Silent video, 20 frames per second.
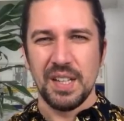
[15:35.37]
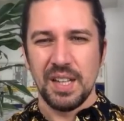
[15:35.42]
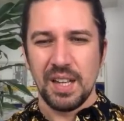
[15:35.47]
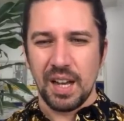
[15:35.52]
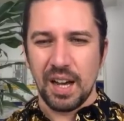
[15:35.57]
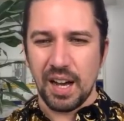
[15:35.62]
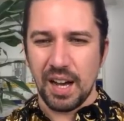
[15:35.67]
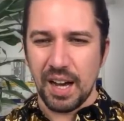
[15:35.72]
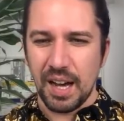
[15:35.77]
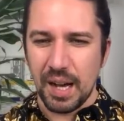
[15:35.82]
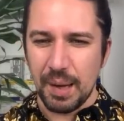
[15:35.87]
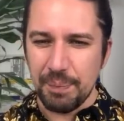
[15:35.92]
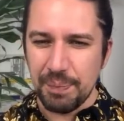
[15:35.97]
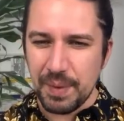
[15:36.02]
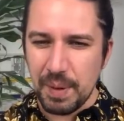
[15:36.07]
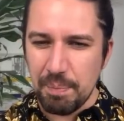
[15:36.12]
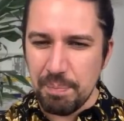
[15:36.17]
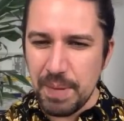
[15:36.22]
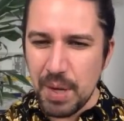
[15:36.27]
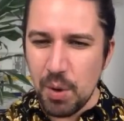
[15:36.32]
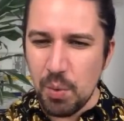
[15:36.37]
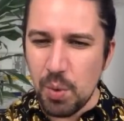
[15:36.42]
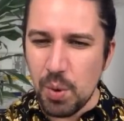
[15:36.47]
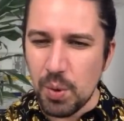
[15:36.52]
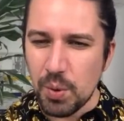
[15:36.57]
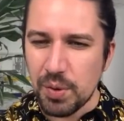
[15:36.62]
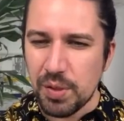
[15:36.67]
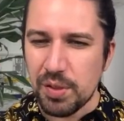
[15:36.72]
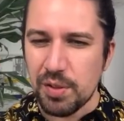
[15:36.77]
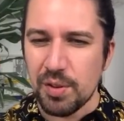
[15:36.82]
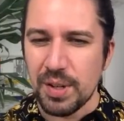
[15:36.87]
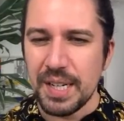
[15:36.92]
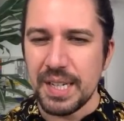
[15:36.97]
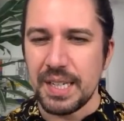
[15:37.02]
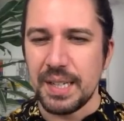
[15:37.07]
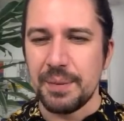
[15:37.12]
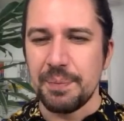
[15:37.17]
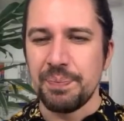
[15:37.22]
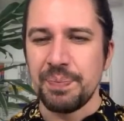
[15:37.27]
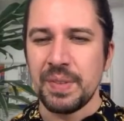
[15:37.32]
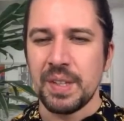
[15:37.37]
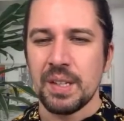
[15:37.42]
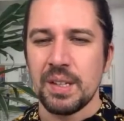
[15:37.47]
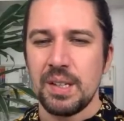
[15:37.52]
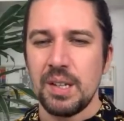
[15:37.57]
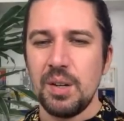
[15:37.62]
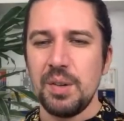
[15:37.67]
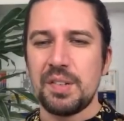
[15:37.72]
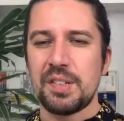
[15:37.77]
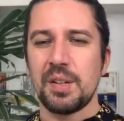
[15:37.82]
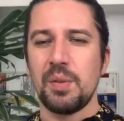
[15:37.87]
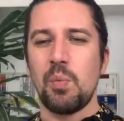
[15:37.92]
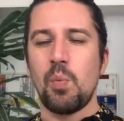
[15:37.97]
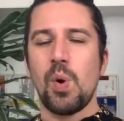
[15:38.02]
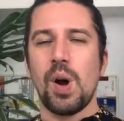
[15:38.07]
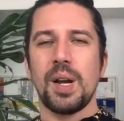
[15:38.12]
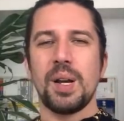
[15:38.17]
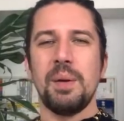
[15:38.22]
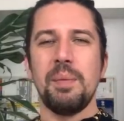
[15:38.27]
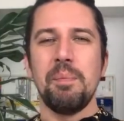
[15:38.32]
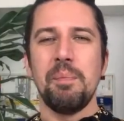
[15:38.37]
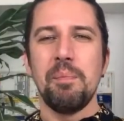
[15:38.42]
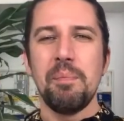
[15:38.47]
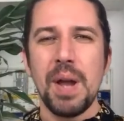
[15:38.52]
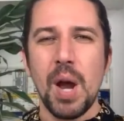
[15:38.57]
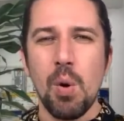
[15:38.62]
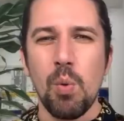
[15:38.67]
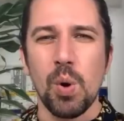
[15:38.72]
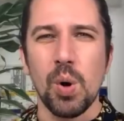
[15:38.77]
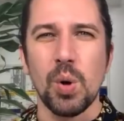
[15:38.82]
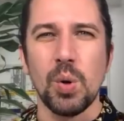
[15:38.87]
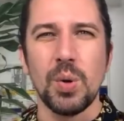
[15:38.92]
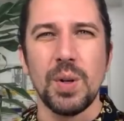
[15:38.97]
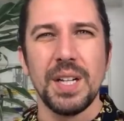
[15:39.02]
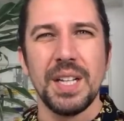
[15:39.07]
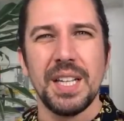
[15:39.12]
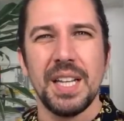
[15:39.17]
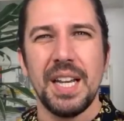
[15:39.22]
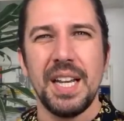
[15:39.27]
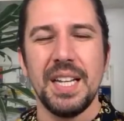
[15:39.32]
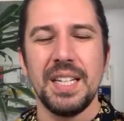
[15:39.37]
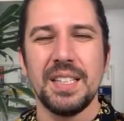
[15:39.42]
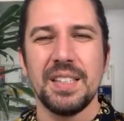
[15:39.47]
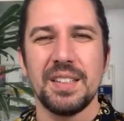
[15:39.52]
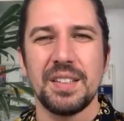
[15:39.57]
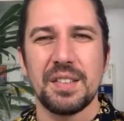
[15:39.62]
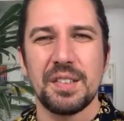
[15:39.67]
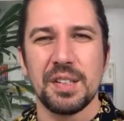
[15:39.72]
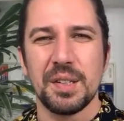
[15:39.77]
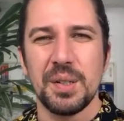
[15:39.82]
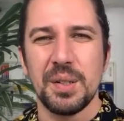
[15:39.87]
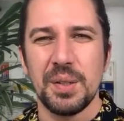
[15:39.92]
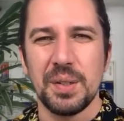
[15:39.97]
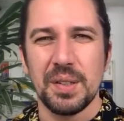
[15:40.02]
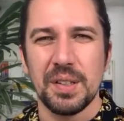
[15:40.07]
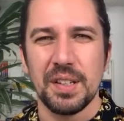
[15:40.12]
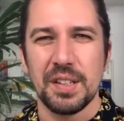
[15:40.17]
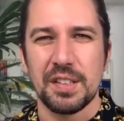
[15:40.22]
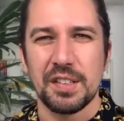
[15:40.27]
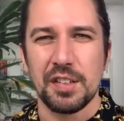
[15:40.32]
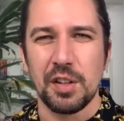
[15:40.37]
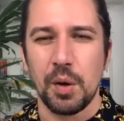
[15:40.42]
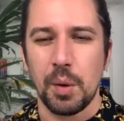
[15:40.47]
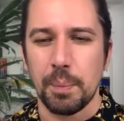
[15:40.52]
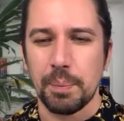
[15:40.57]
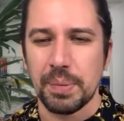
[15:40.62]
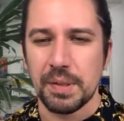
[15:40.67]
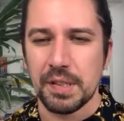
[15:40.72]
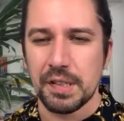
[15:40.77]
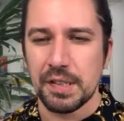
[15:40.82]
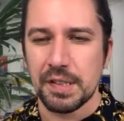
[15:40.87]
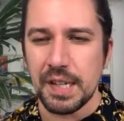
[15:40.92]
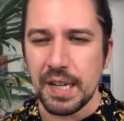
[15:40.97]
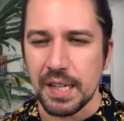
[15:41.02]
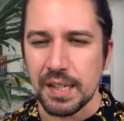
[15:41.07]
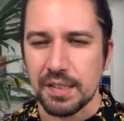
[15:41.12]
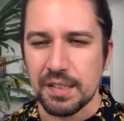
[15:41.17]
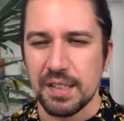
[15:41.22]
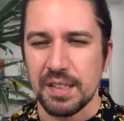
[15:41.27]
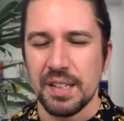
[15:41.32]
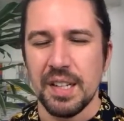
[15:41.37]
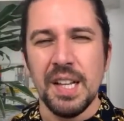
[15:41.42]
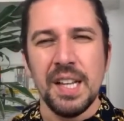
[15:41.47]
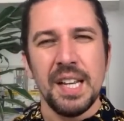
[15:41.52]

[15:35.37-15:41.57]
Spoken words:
Millwall 3, Luton 1, and Millwall into the top 6.